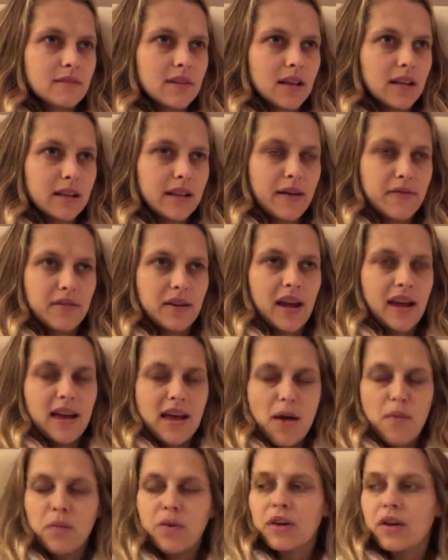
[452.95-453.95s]
11
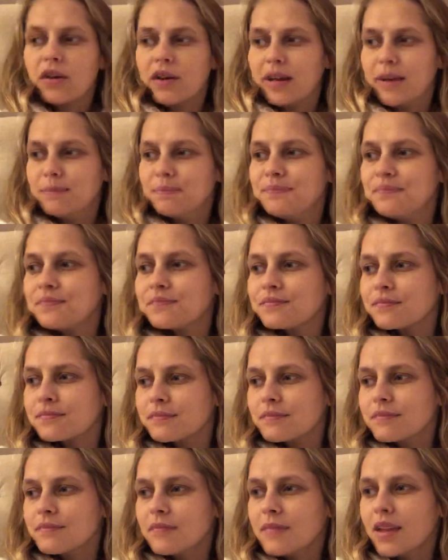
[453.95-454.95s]
a.m. we got in.
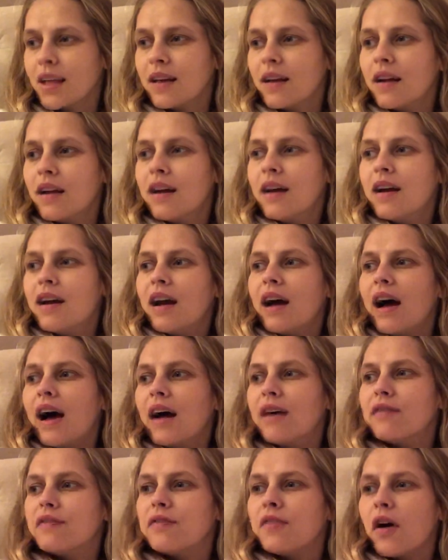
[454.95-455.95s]

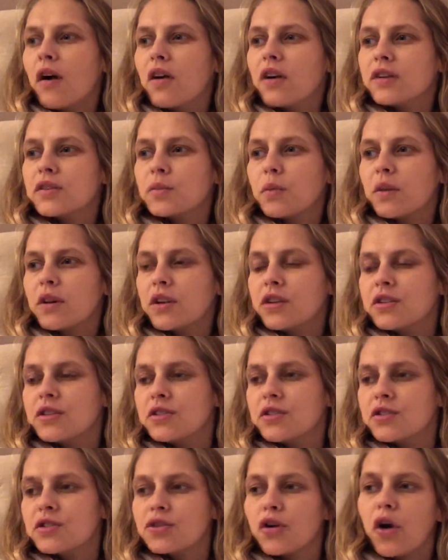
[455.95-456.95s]
And Forrest wanted to
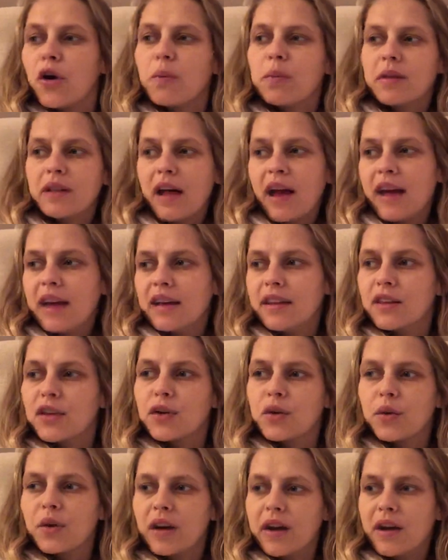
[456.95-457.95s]
just go play in the
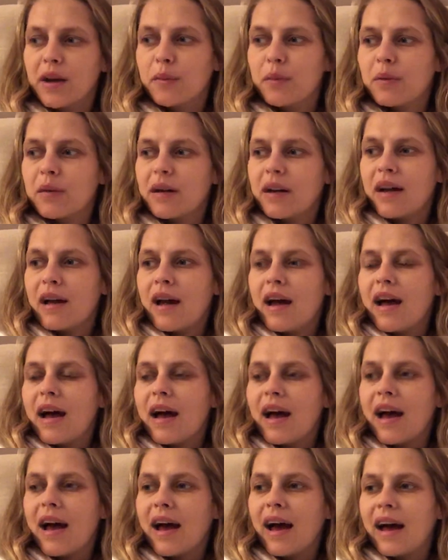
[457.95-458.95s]
crib.
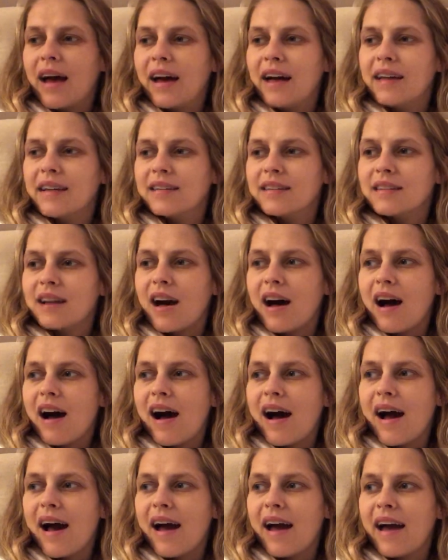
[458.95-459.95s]
And
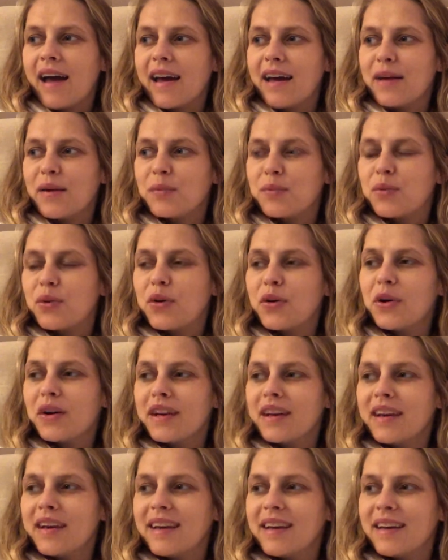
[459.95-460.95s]
I
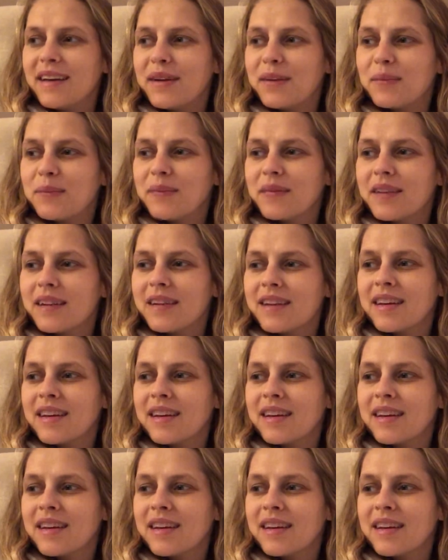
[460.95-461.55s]
put him